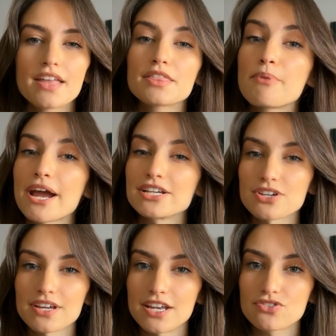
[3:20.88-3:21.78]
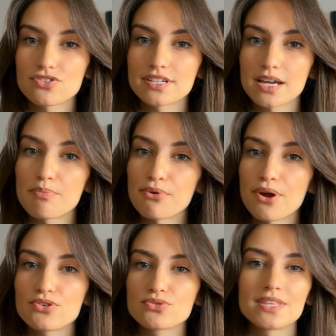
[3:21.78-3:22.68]
The brand took an interesting
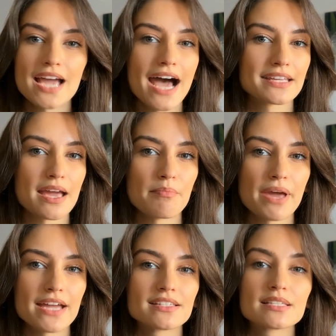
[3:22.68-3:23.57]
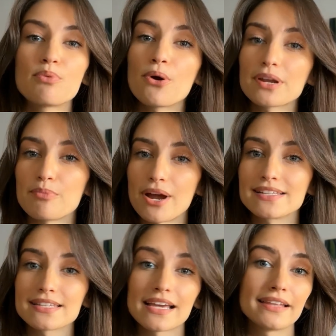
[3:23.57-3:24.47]
approach with the ad campaigns, supporting
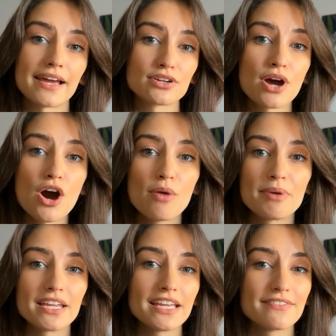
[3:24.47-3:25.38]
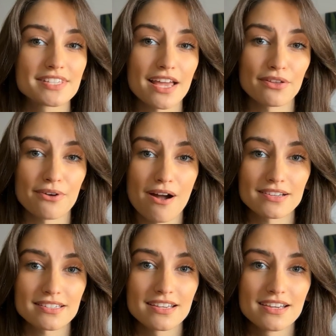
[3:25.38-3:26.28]
brands like Lancome and Yves Saint
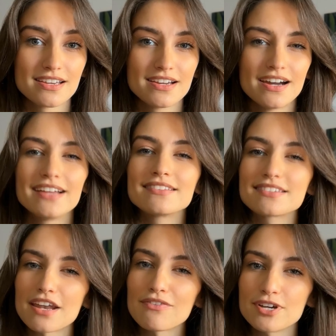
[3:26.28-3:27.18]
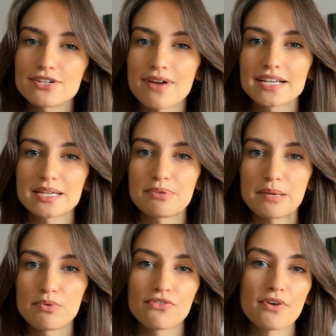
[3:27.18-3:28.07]
Laurent. Instead of redirecting
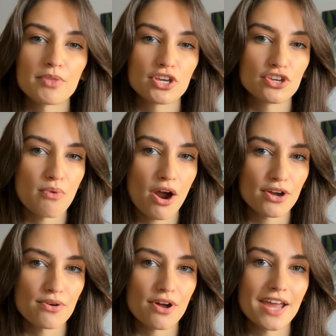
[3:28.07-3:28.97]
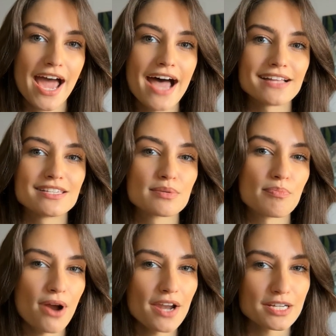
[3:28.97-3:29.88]
people from the QR code on ads to
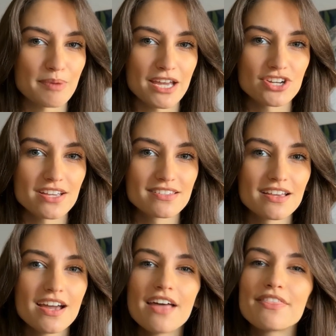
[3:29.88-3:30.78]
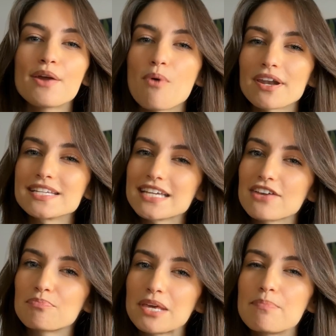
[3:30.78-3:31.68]
product pages, they wanted to
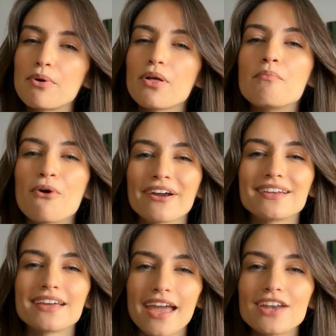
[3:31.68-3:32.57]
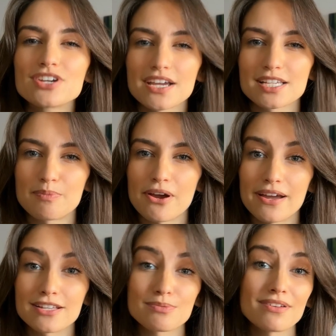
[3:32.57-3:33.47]
give people a more engaging
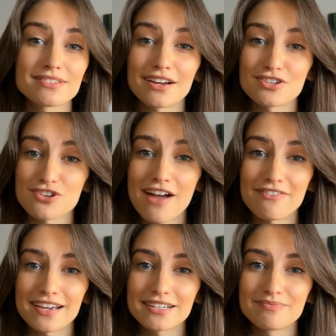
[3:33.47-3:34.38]
experience while stuck in traffic.